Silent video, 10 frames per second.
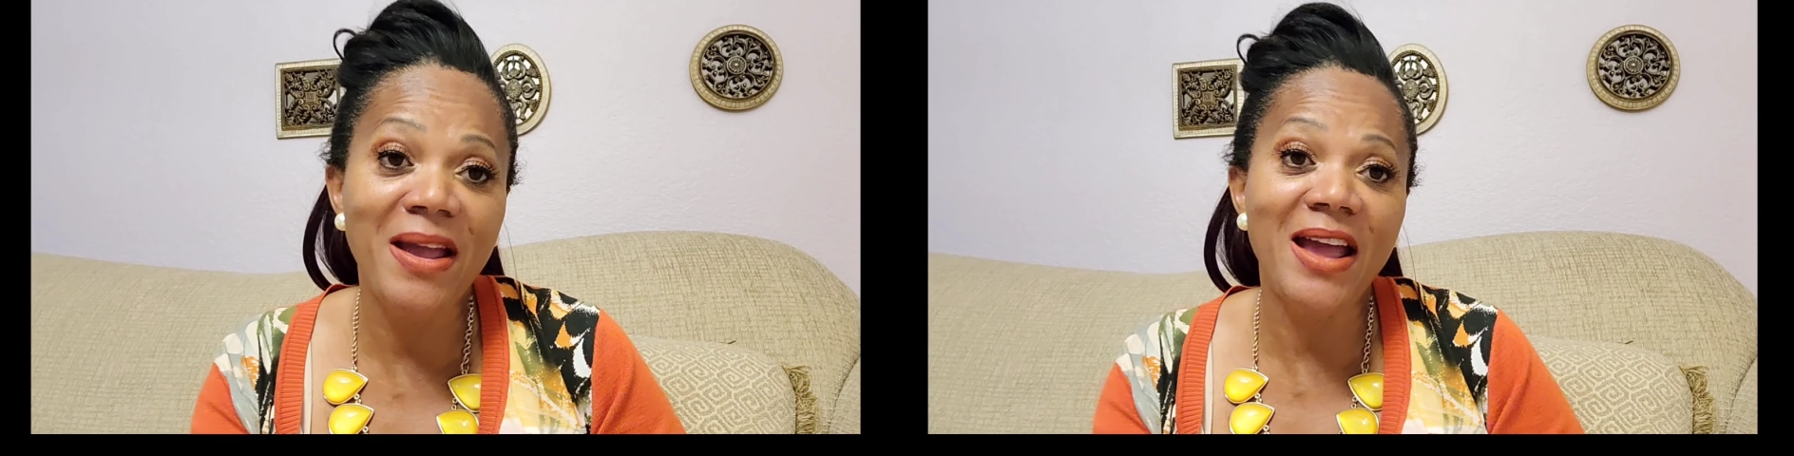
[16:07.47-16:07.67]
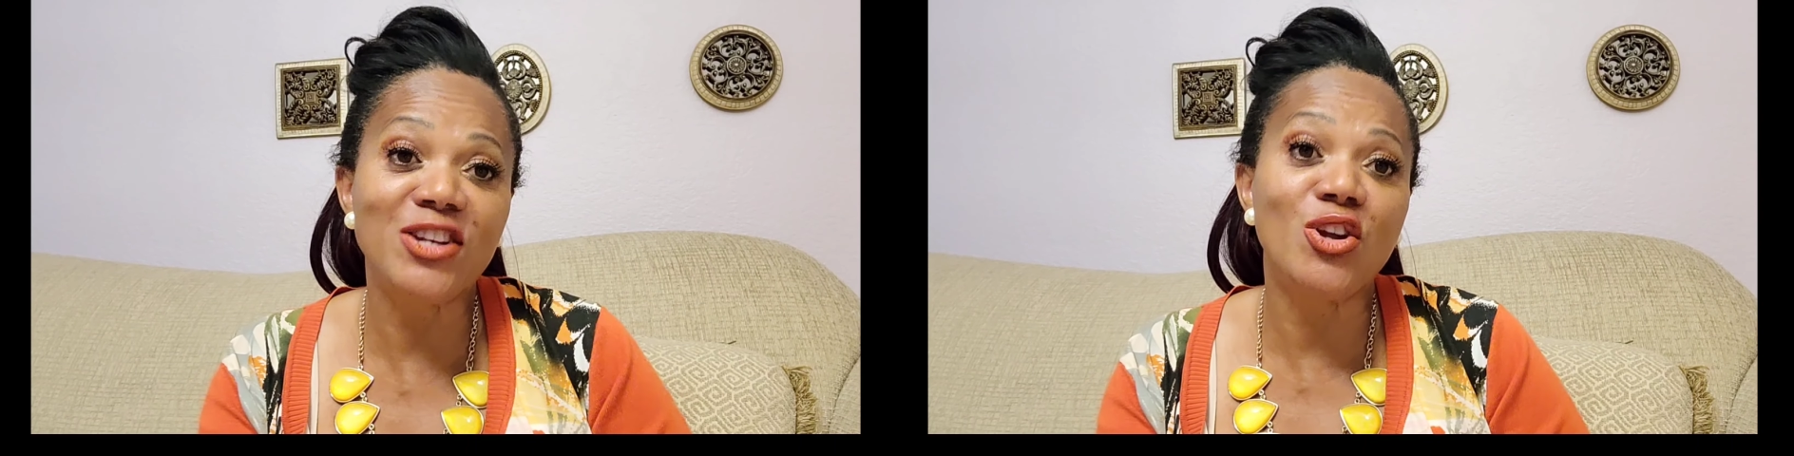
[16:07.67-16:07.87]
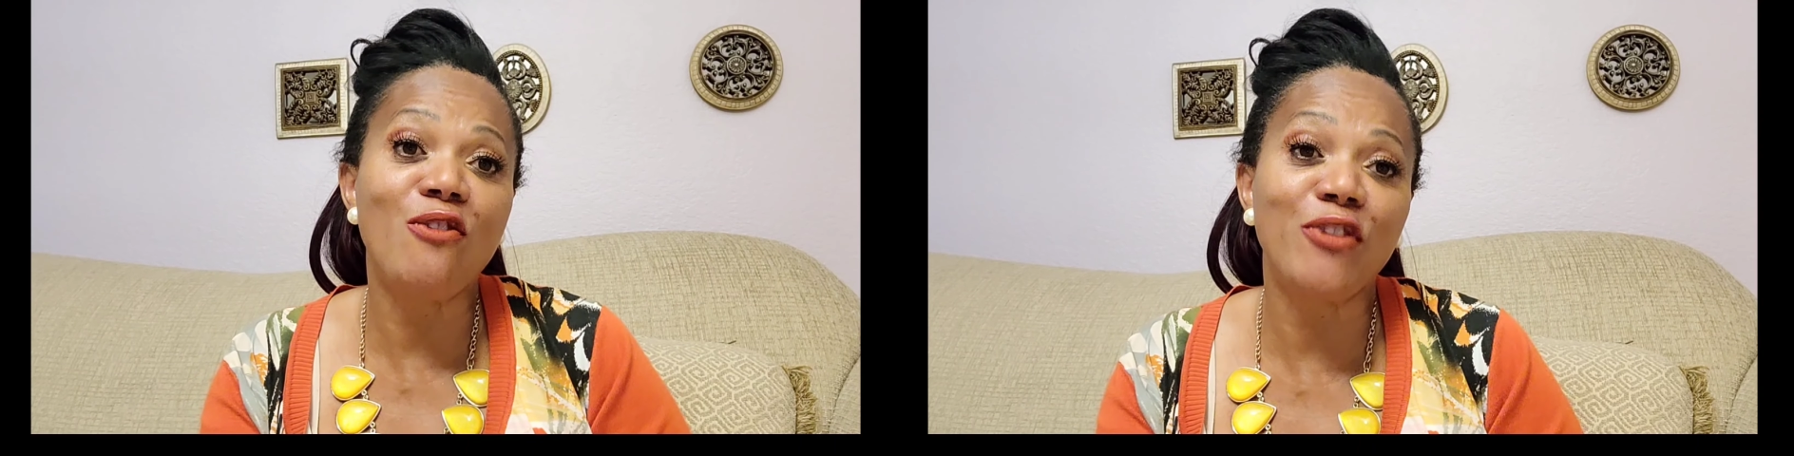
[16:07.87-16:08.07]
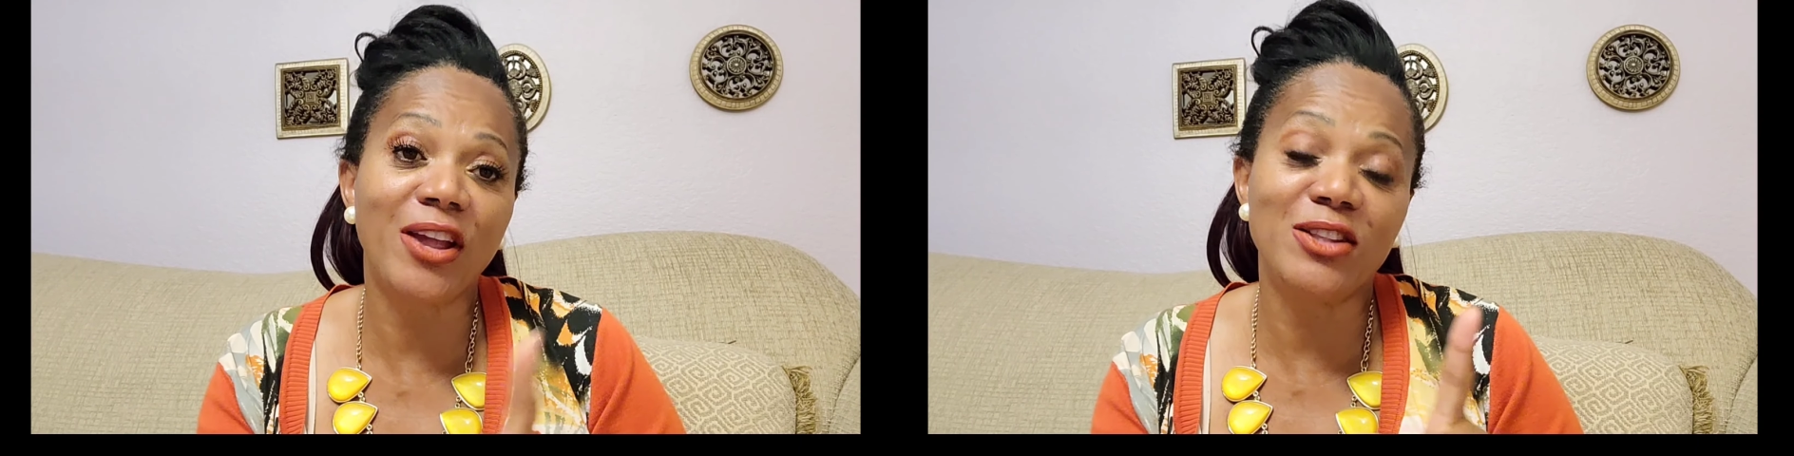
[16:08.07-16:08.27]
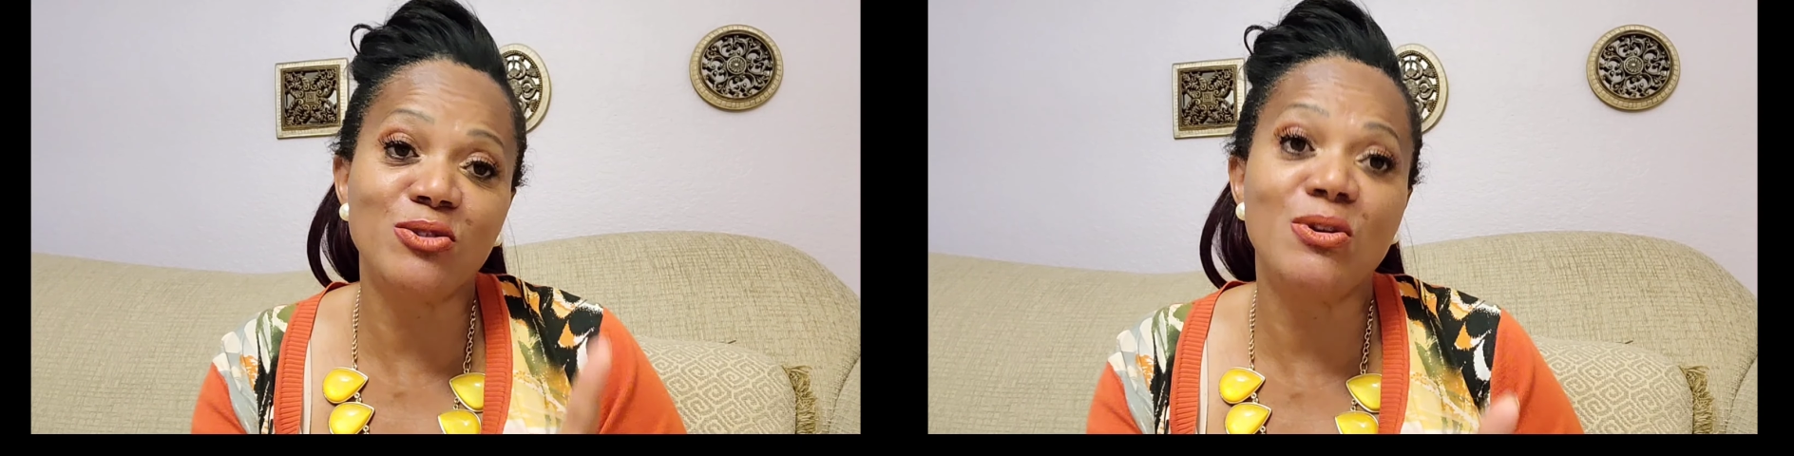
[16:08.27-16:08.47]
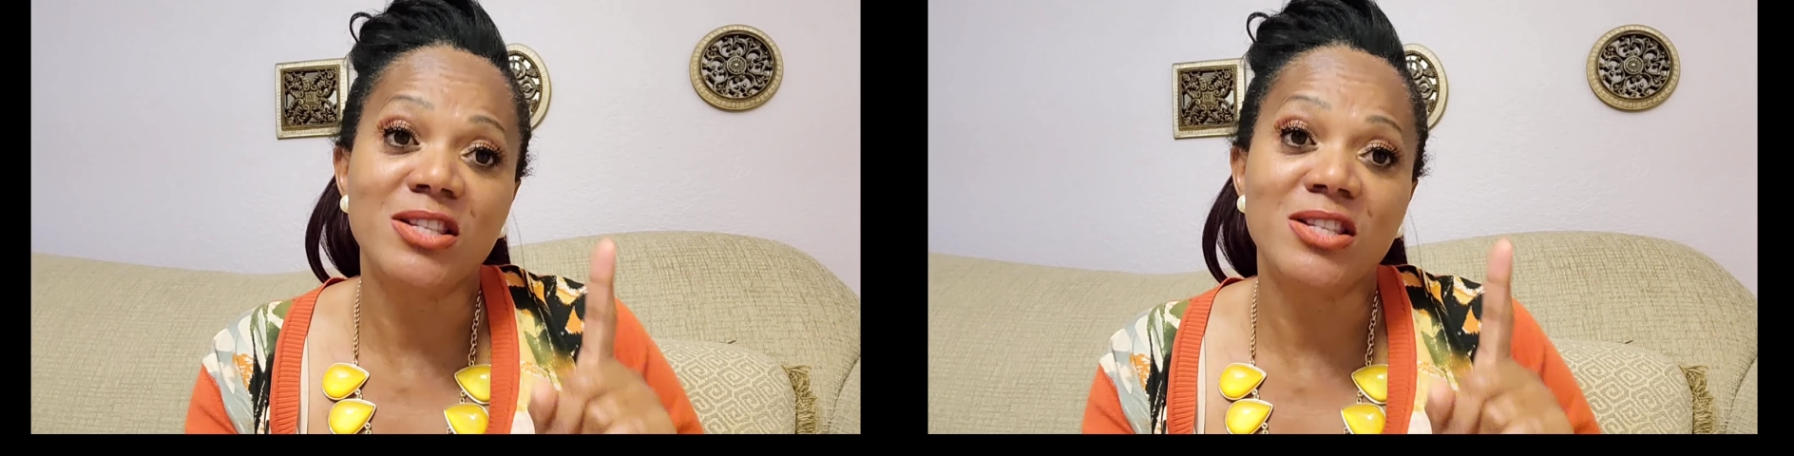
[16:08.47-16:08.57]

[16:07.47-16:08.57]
and don't forget to